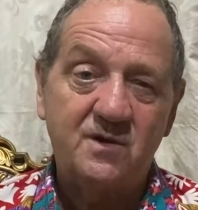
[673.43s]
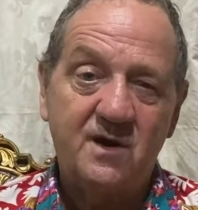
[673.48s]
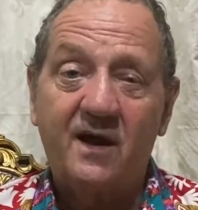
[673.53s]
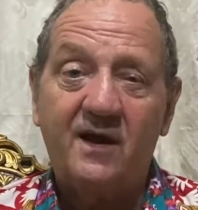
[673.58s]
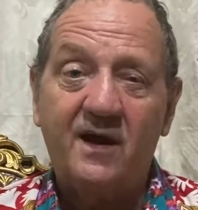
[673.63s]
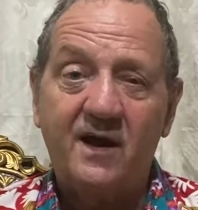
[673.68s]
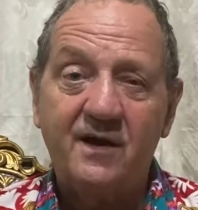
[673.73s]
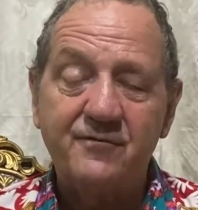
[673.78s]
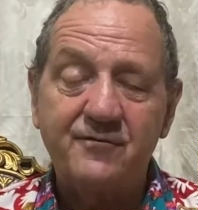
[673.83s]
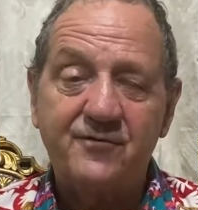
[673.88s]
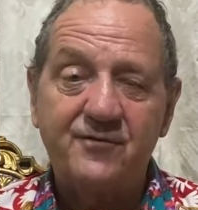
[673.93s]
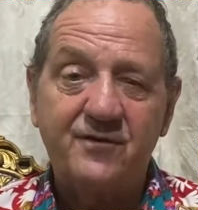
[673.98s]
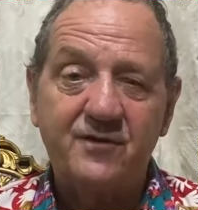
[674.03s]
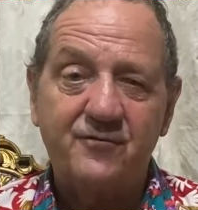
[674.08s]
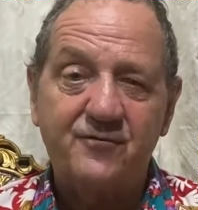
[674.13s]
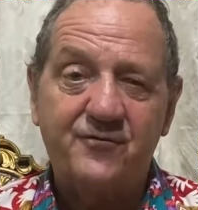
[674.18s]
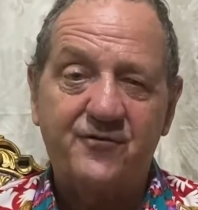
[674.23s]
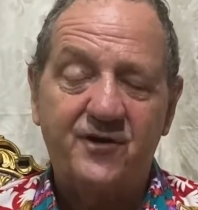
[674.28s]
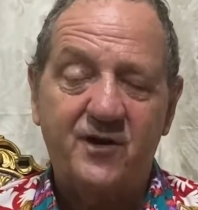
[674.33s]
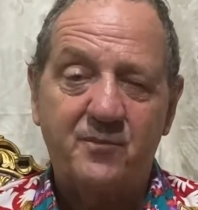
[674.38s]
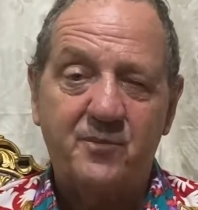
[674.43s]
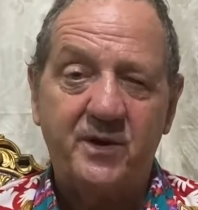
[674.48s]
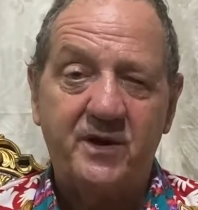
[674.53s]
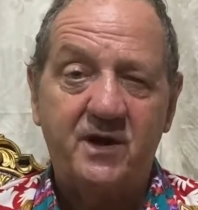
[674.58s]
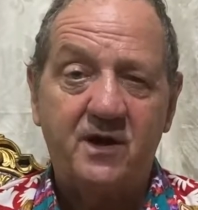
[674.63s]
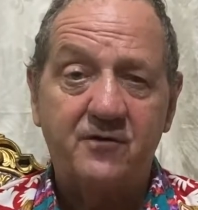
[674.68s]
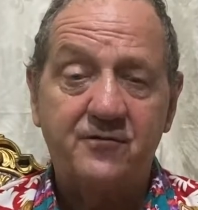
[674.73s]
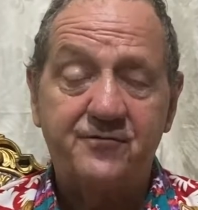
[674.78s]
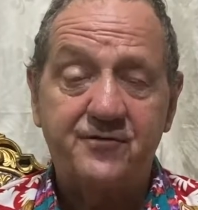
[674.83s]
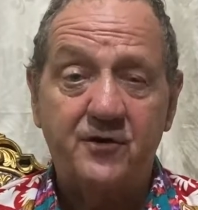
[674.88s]
I like
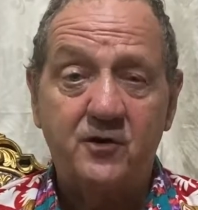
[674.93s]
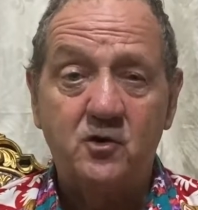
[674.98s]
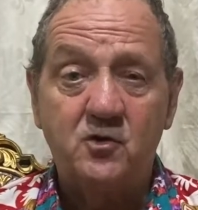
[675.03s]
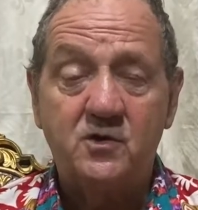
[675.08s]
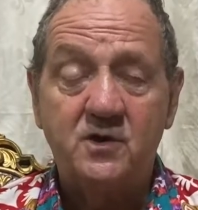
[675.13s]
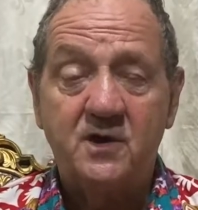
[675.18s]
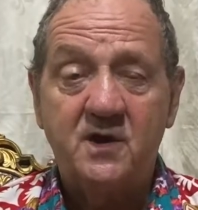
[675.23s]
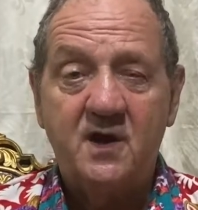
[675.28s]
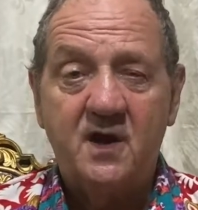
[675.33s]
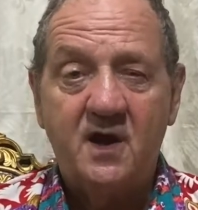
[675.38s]
Filipino food.